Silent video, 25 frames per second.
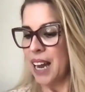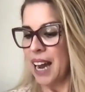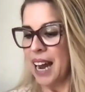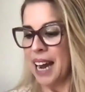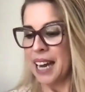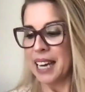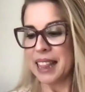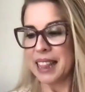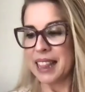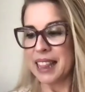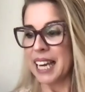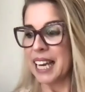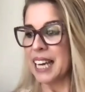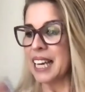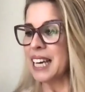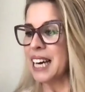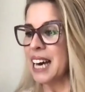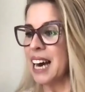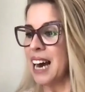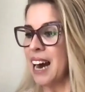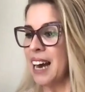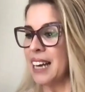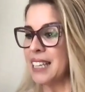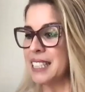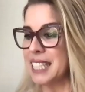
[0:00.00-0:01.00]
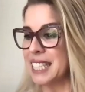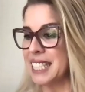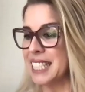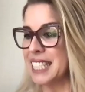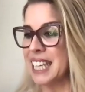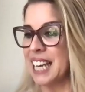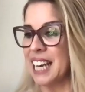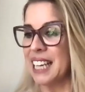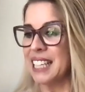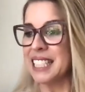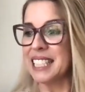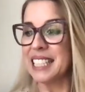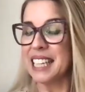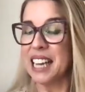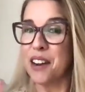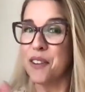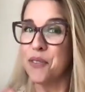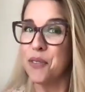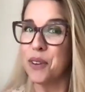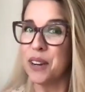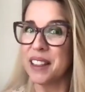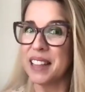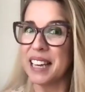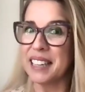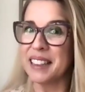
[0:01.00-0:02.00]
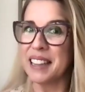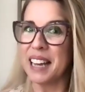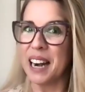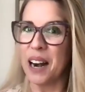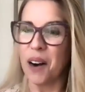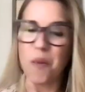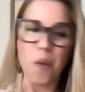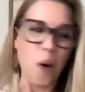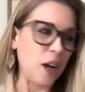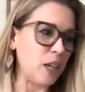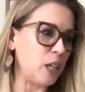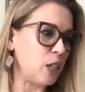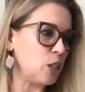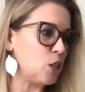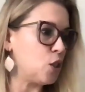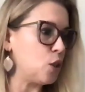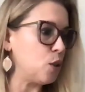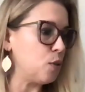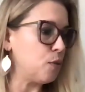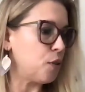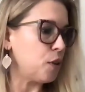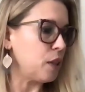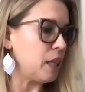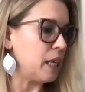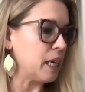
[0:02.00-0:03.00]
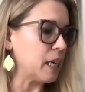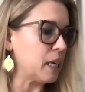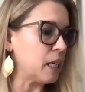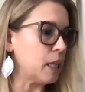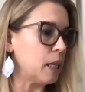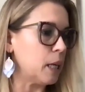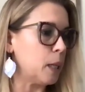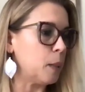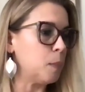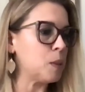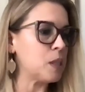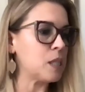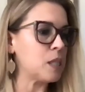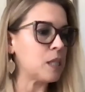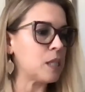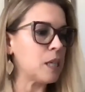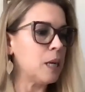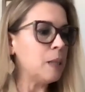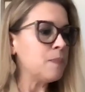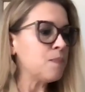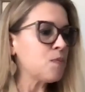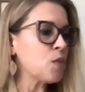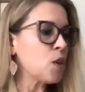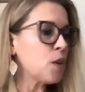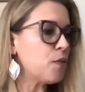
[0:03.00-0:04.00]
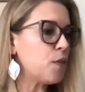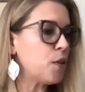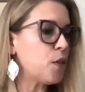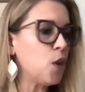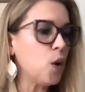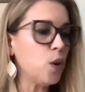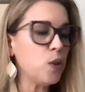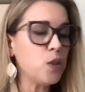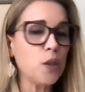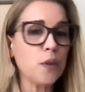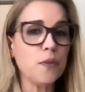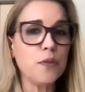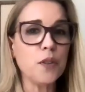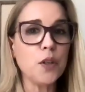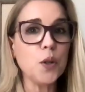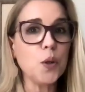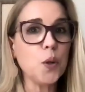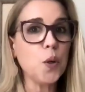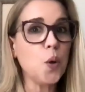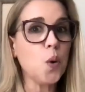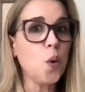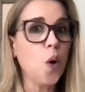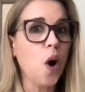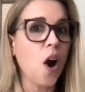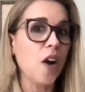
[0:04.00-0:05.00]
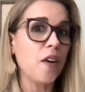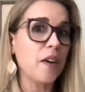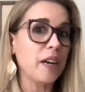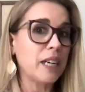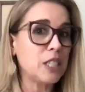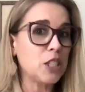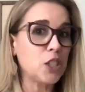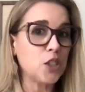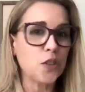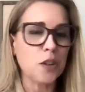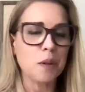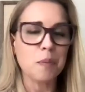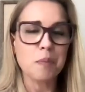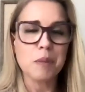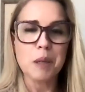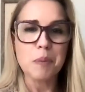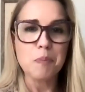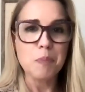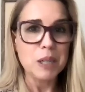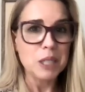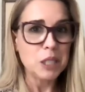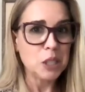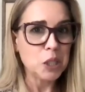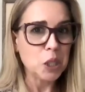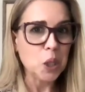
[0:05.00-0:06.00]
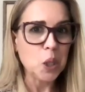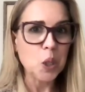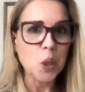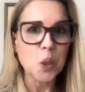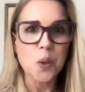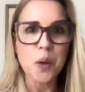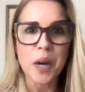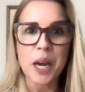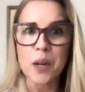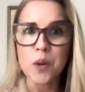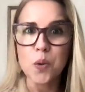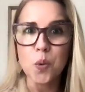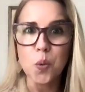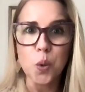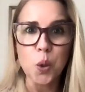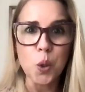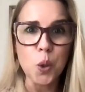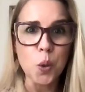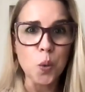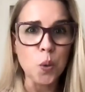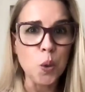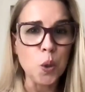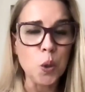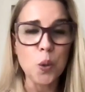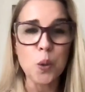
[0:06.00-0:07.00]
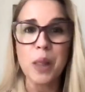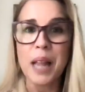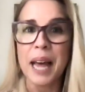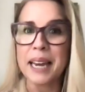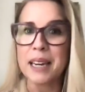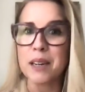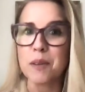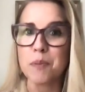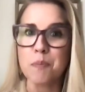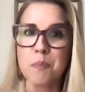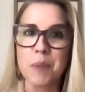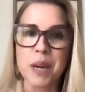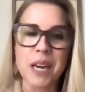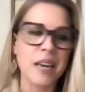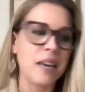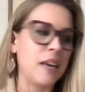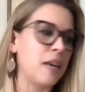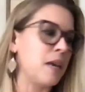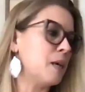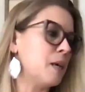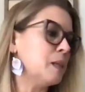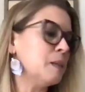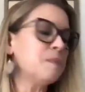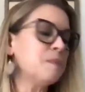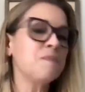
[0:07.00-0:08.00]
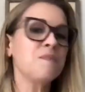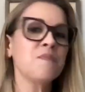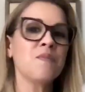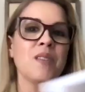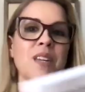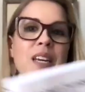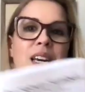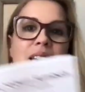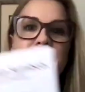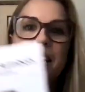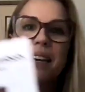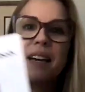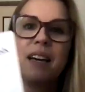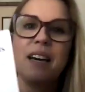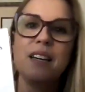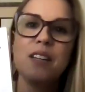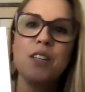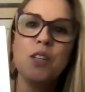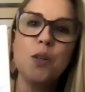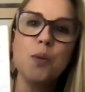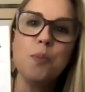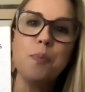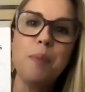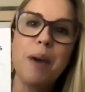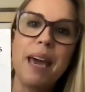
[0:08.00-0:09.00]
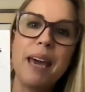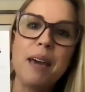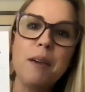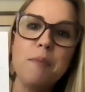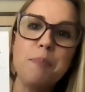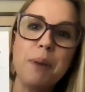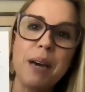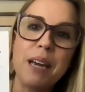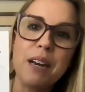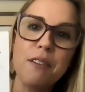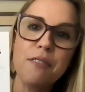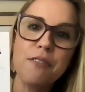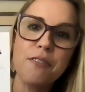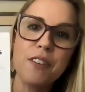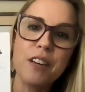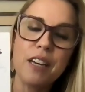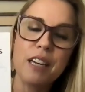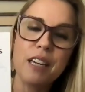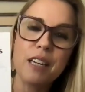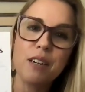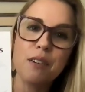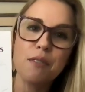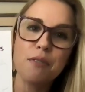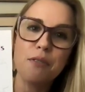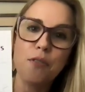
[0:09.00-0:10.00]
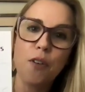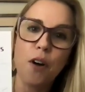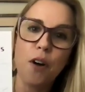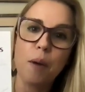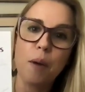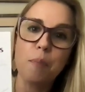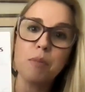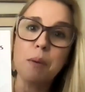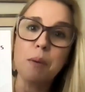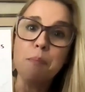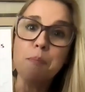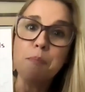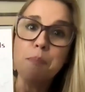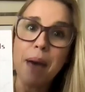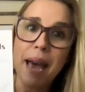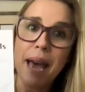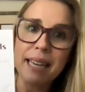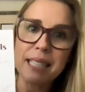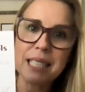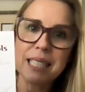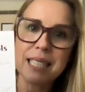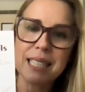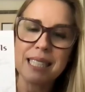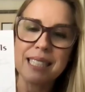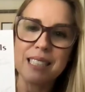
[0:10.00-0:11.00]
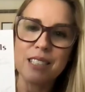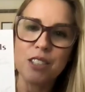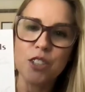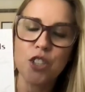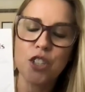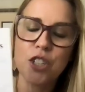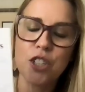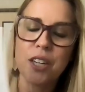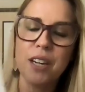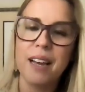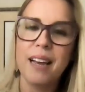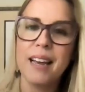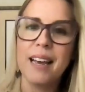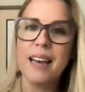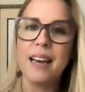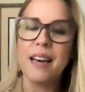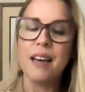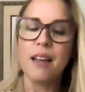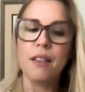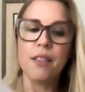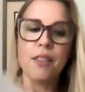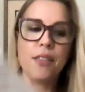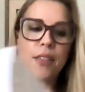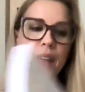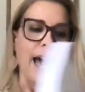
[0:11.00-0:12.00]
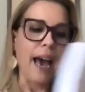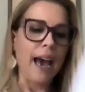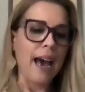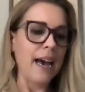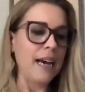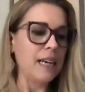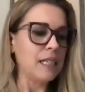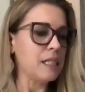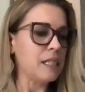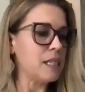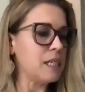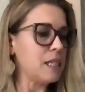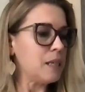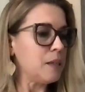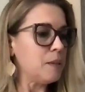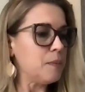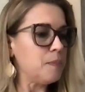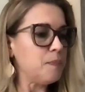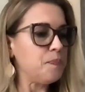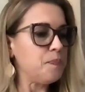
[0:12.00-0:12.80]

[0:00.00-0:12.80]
I think I discussed everything that I wanted to for the eclipse. For those of you who are extremely mystical and woo-woo like me, you may benefit from the message that